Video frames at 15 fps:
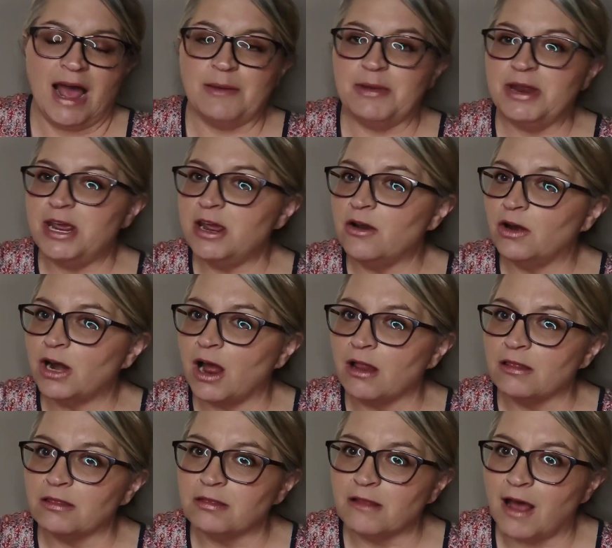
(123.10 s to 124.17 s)
I've been hearing
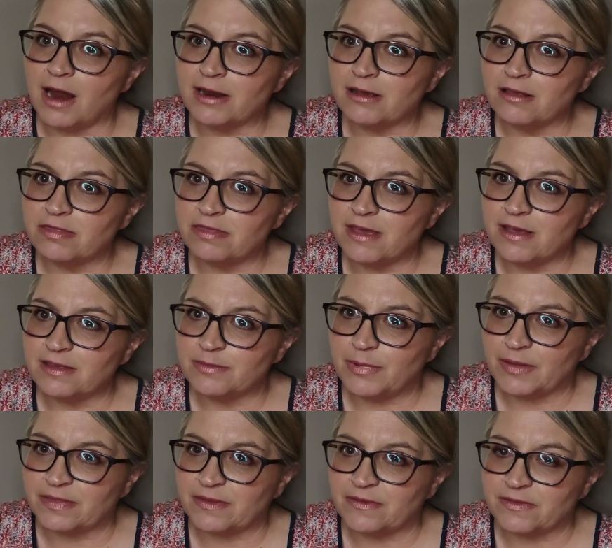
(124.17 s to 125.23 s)
a lot of good things
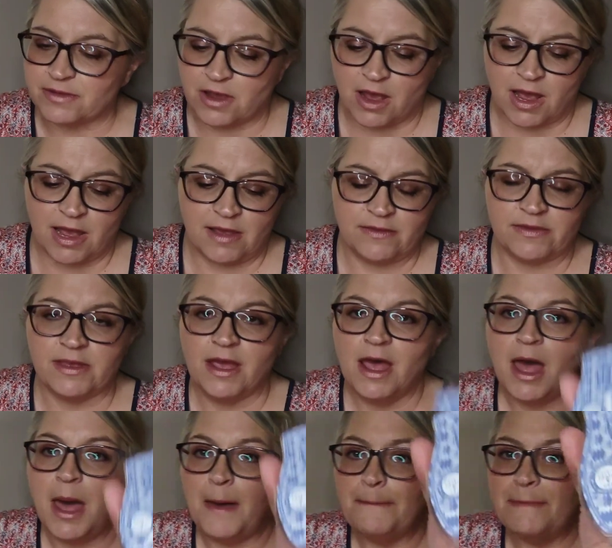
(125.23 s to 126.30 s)
about this, guys.
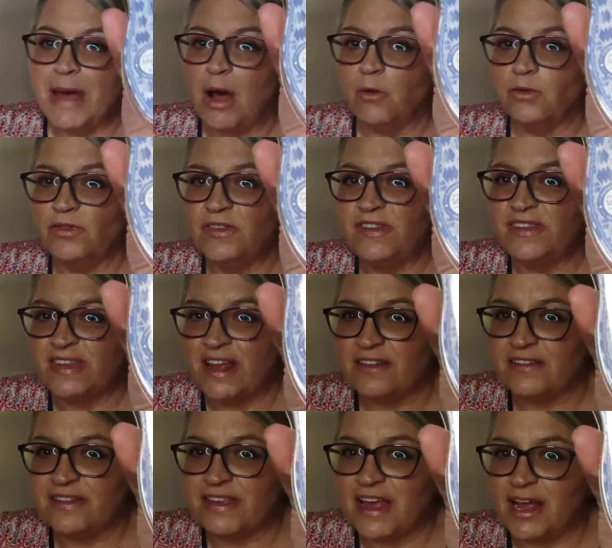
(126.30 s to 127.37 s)
Mountain
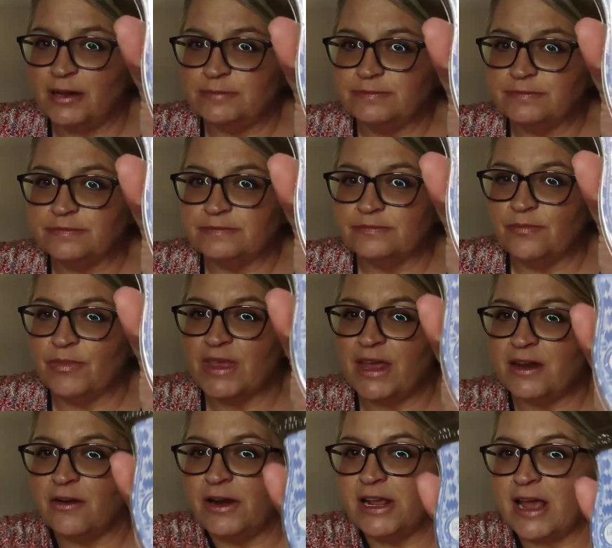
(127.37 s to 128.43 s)
Sunset
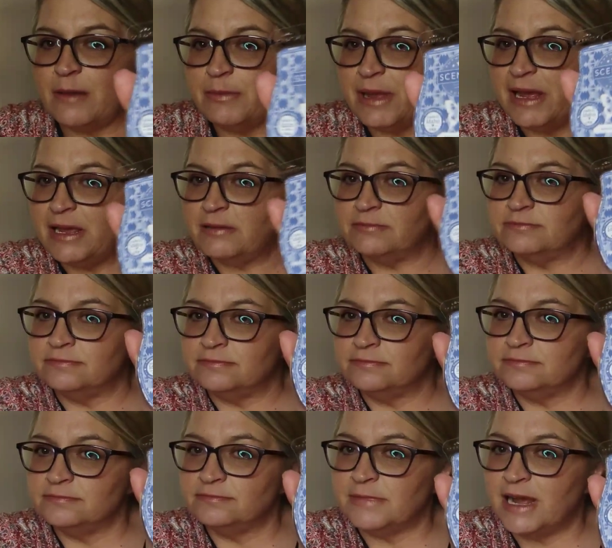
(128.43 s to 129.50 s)
and I already got my
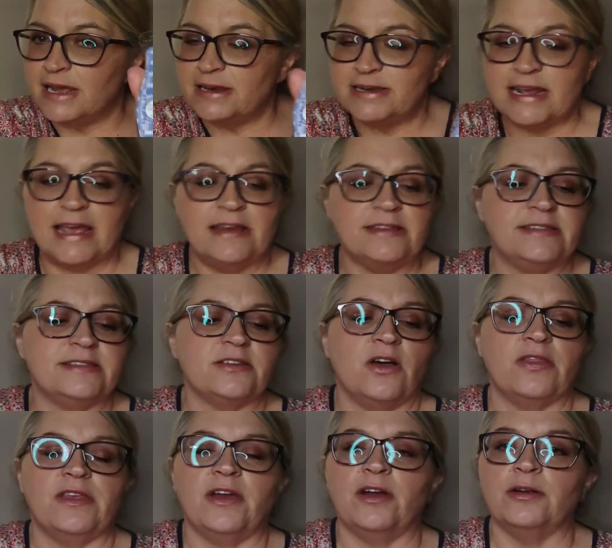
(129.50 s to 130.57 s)
my dates
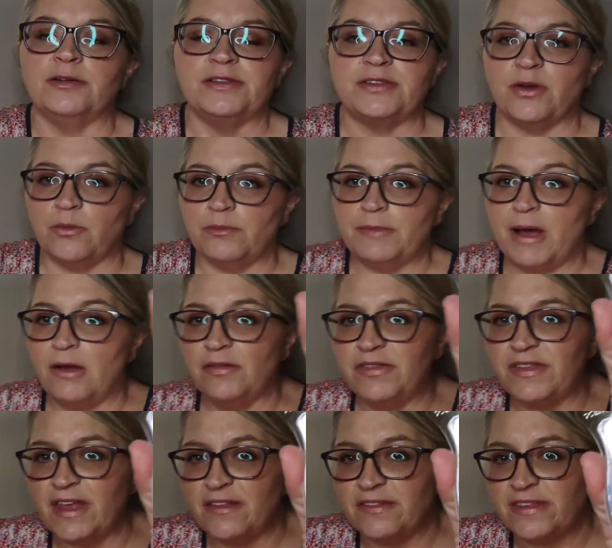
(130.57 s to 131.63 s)
on there. So Mountain
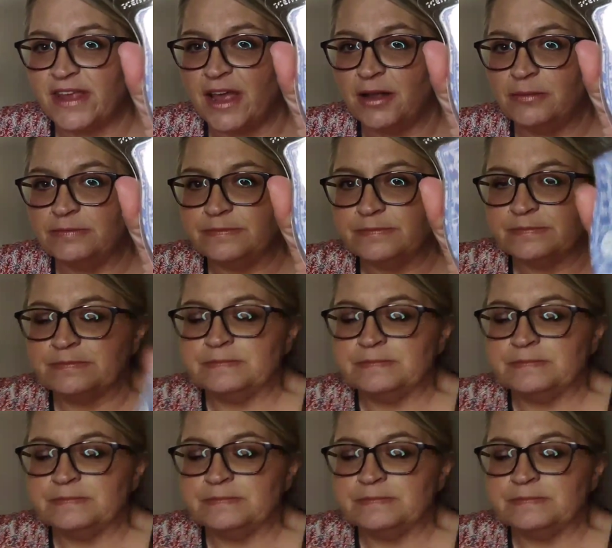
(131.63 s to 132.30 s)
Sunset.